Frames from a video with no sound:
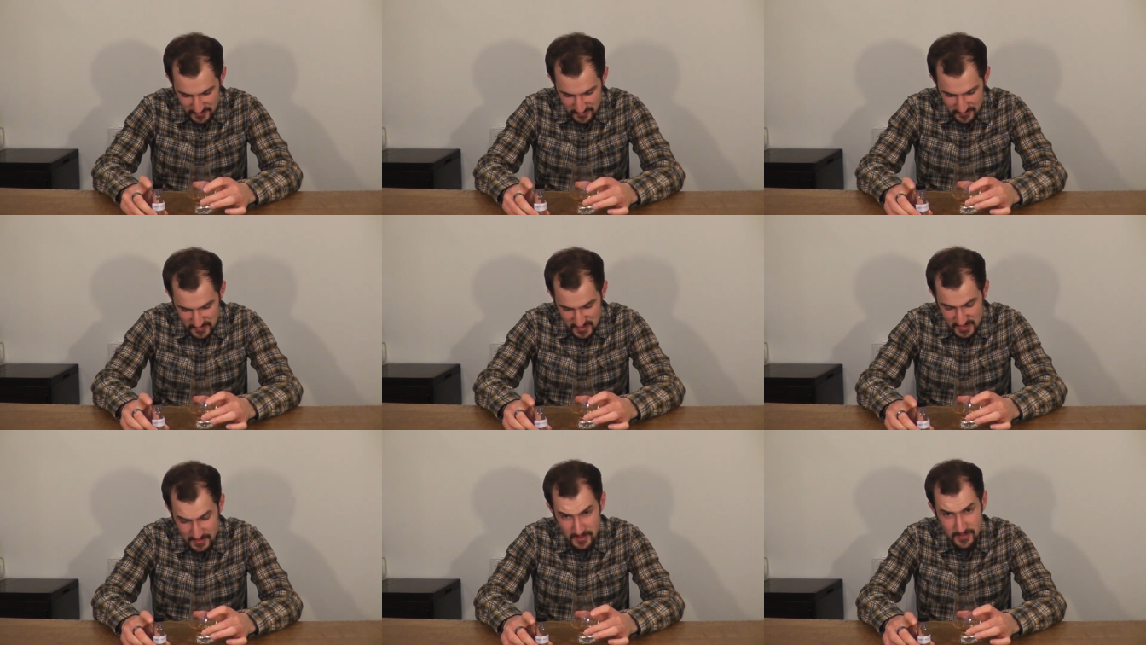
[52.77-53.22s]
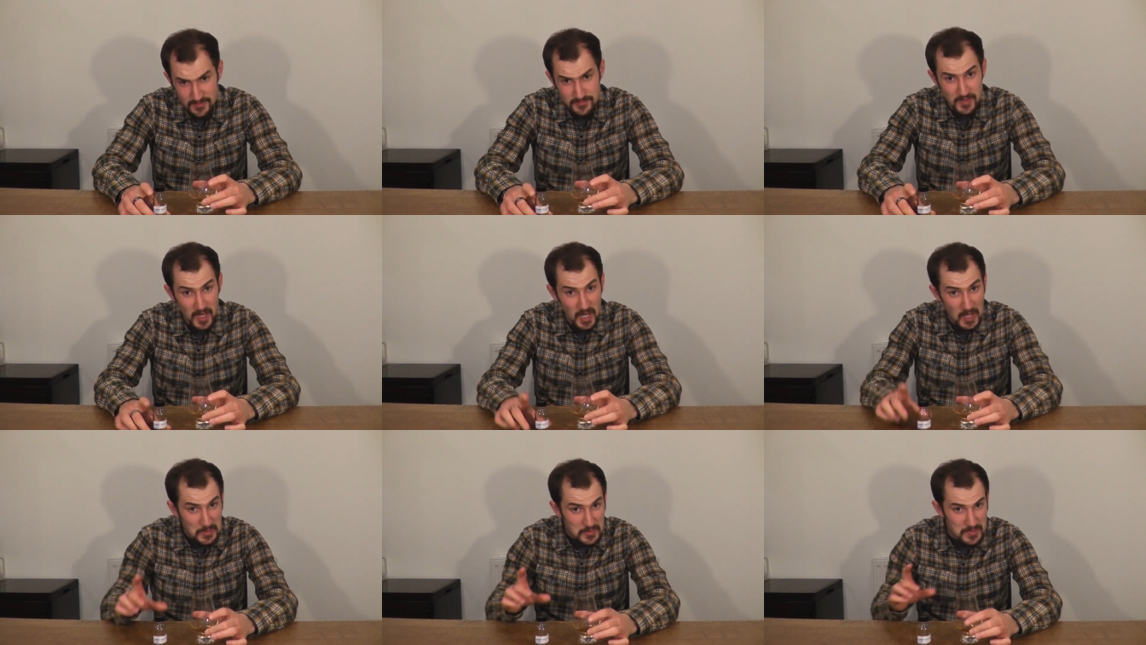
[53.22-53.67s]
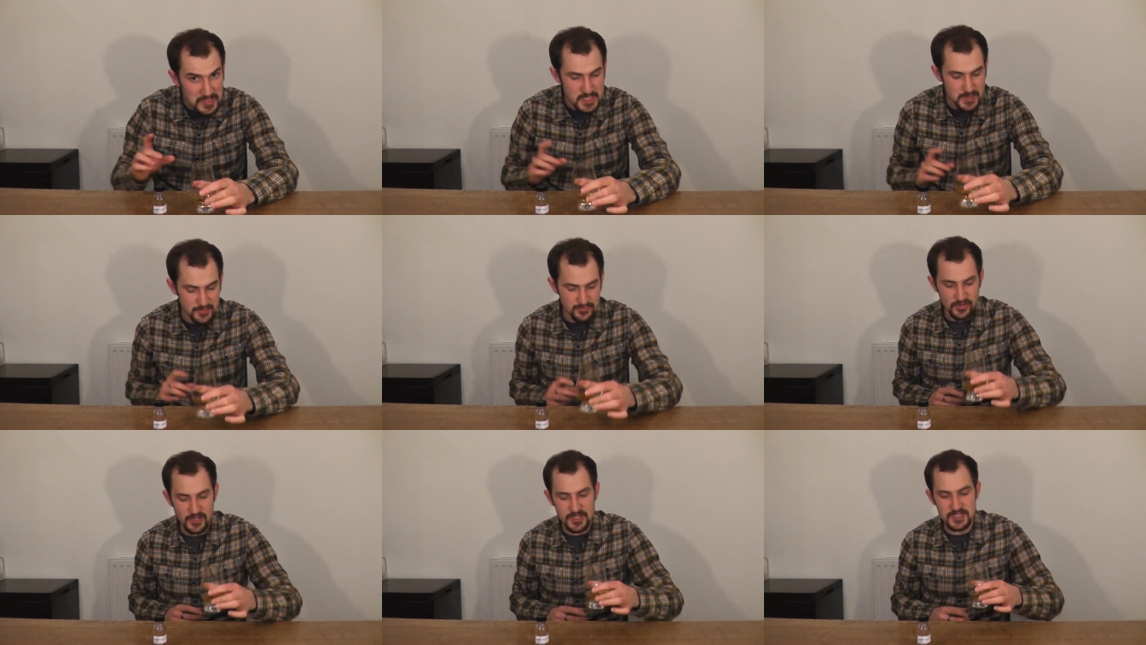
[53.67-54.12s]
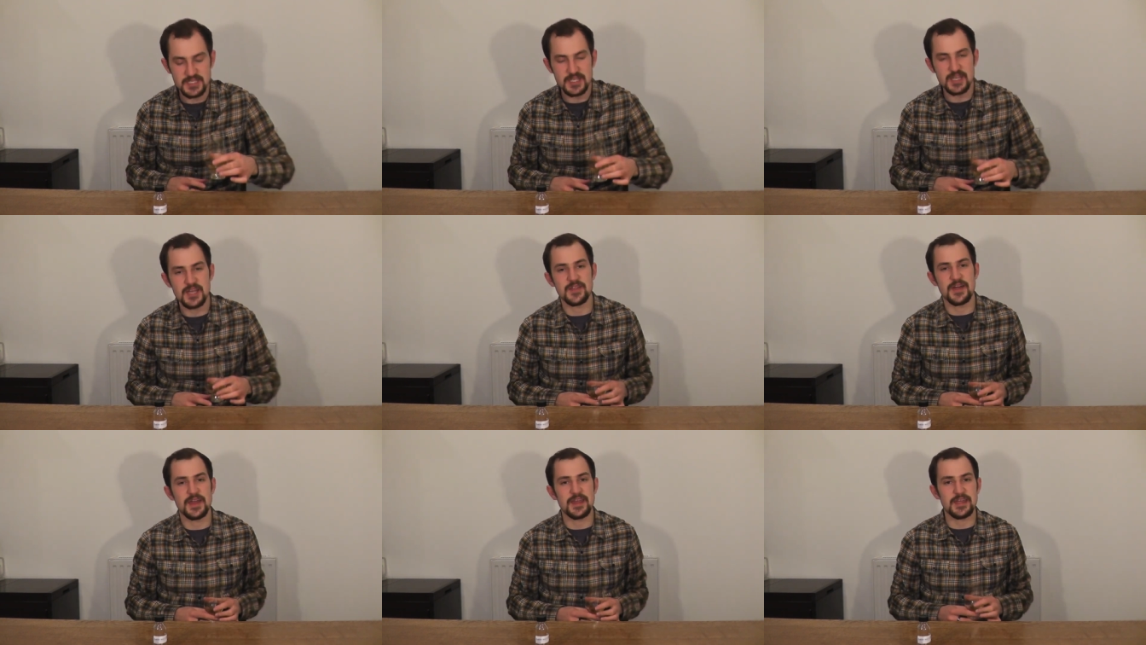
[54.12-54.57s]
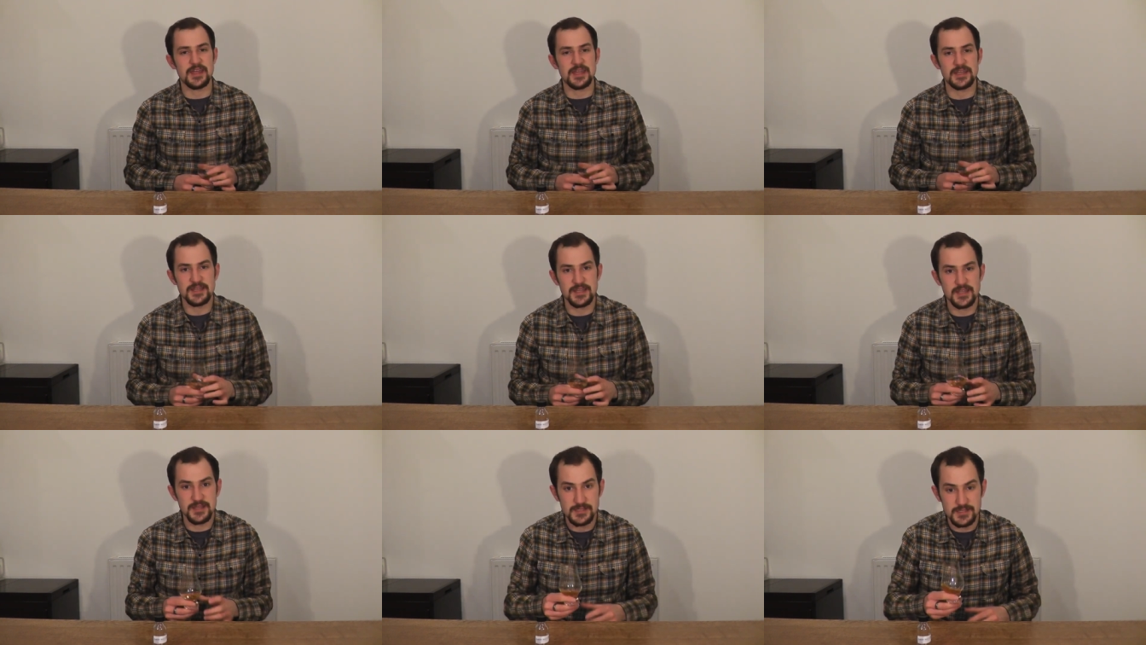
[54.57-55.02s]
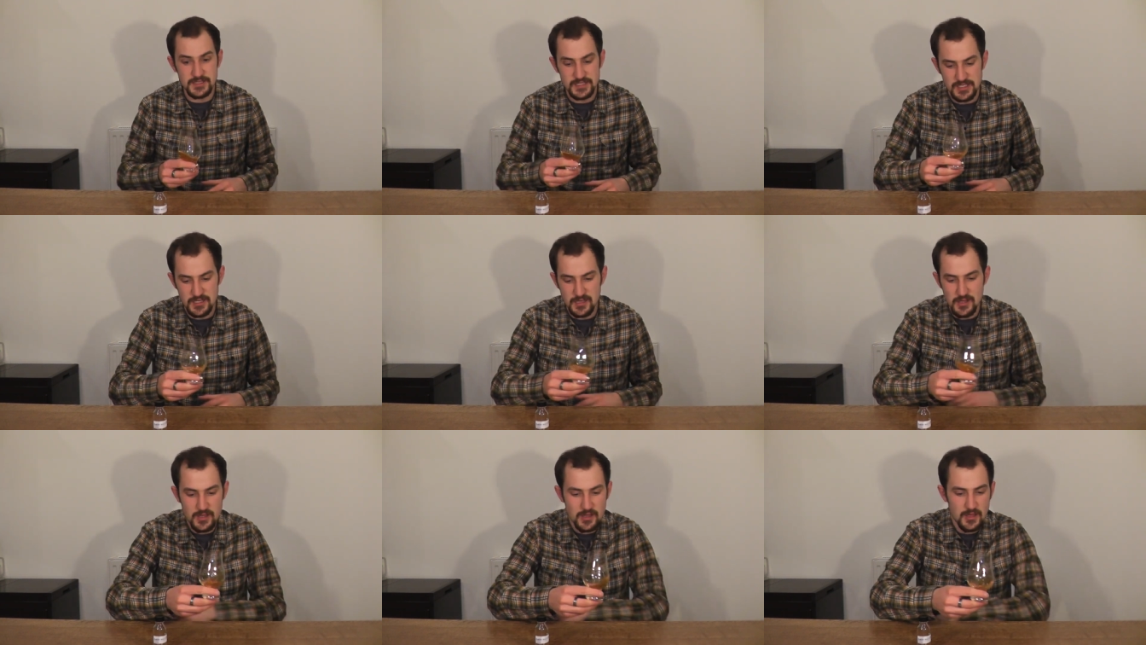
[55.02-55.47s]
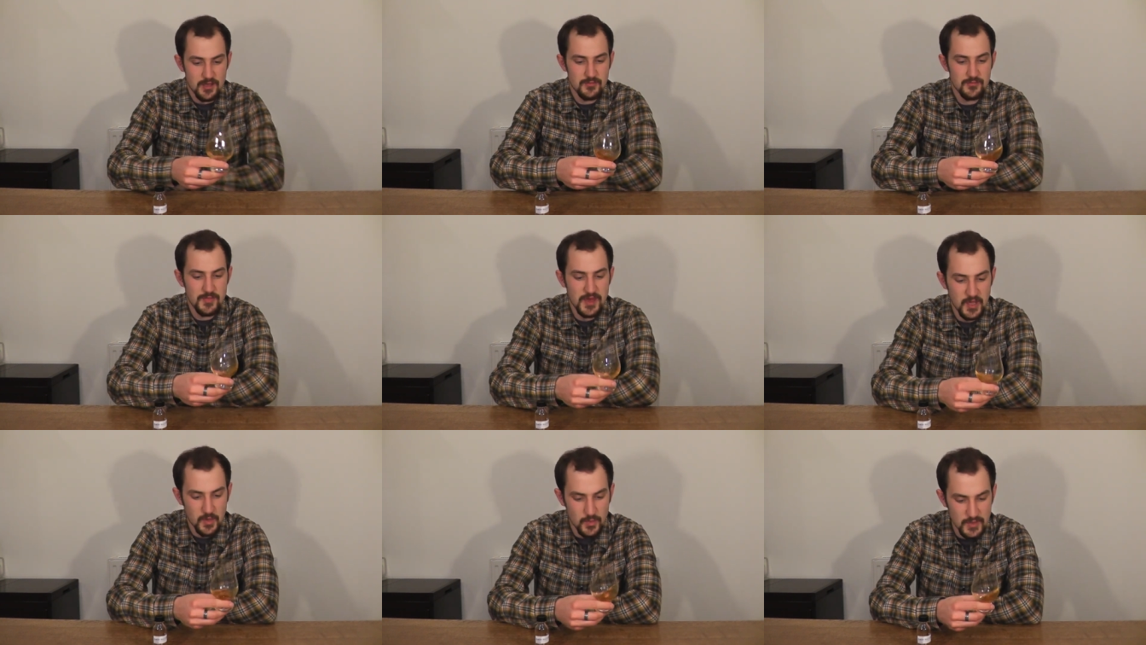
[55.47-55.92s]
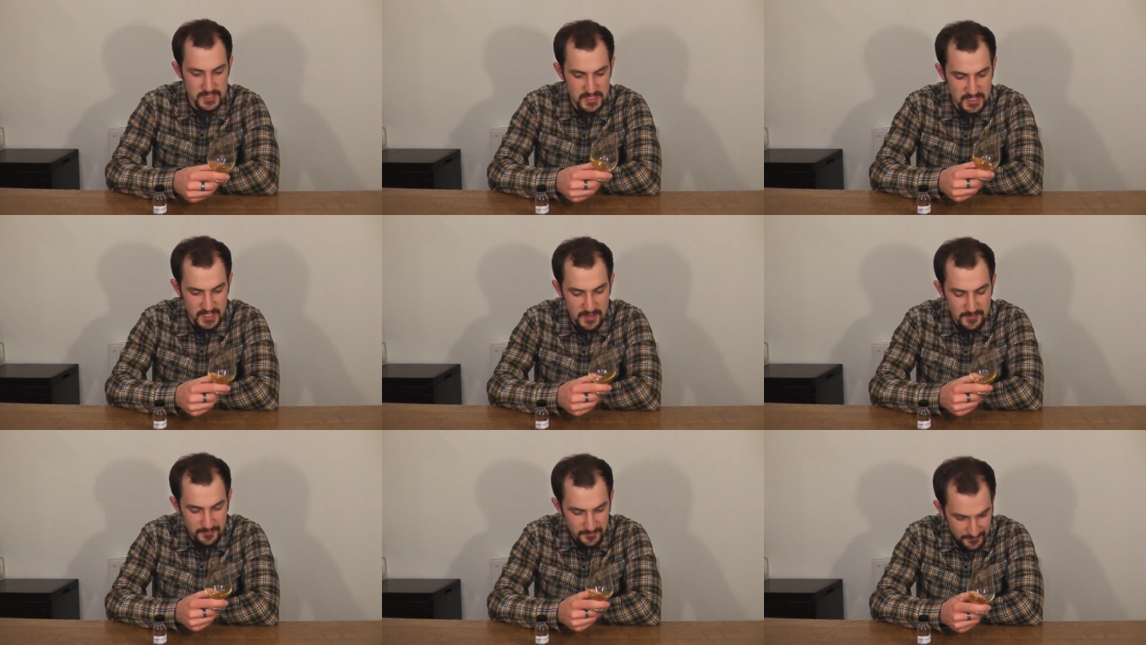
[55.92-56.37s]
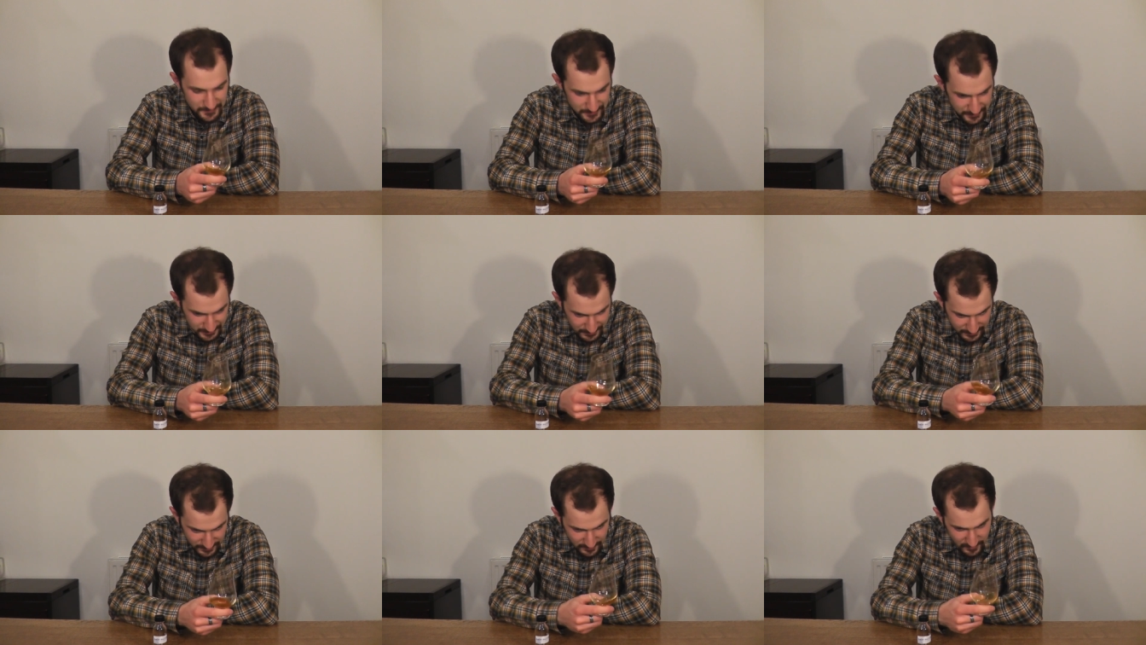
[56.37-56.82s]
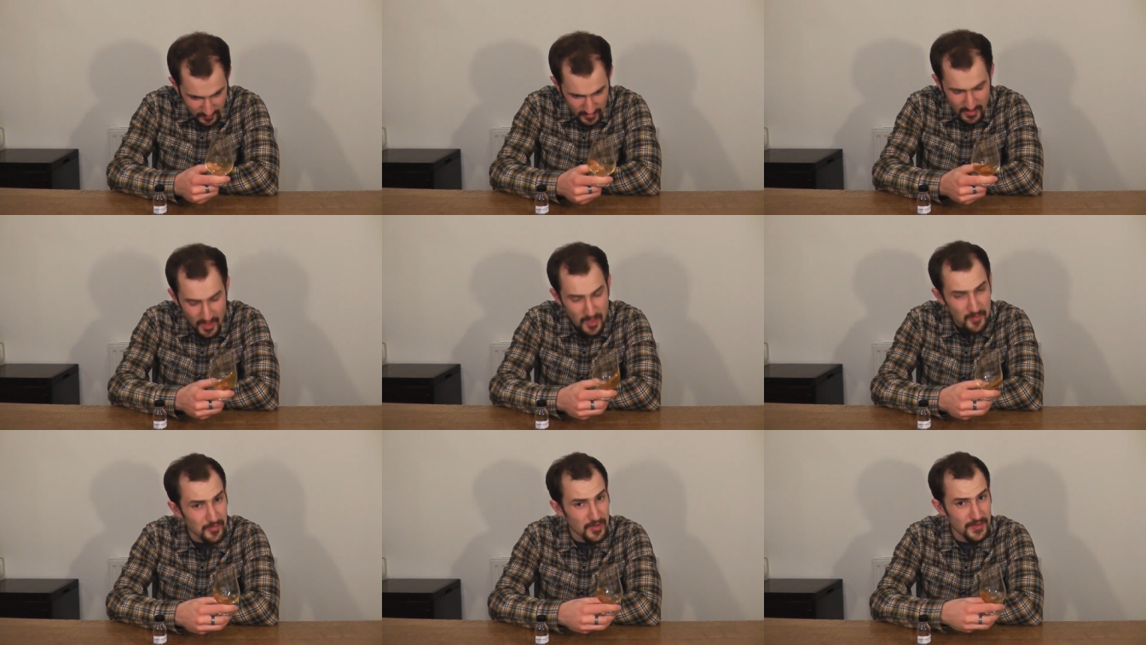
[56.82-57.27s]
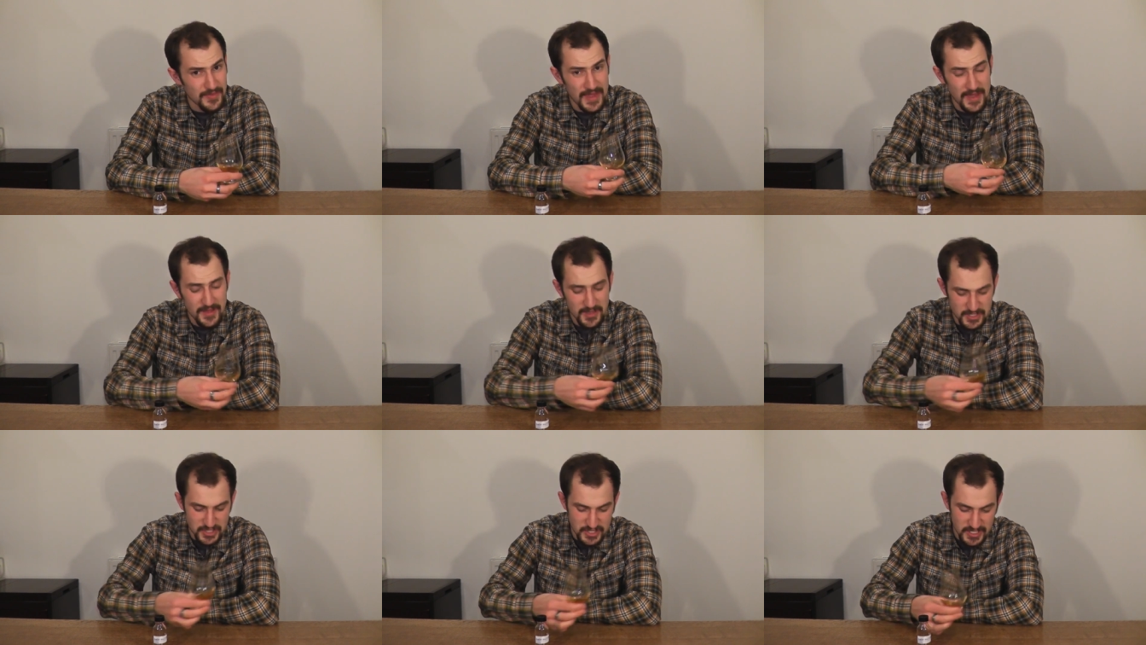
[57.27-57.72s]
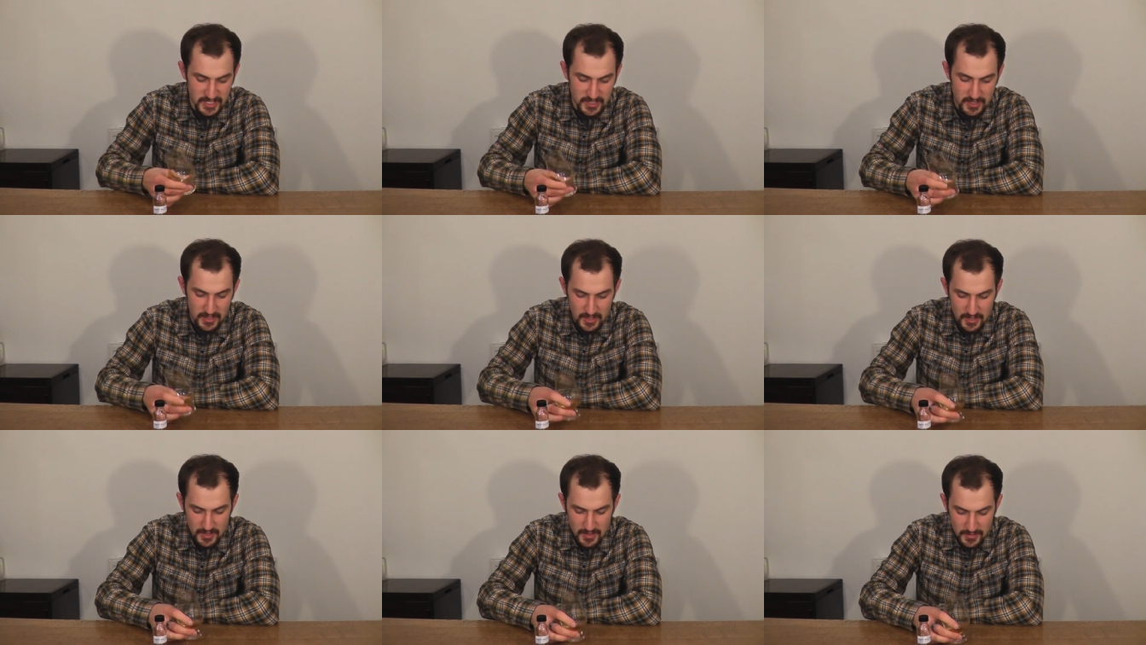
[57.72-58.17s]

So you might be surprised to hear that Indians make whiskey, but they actually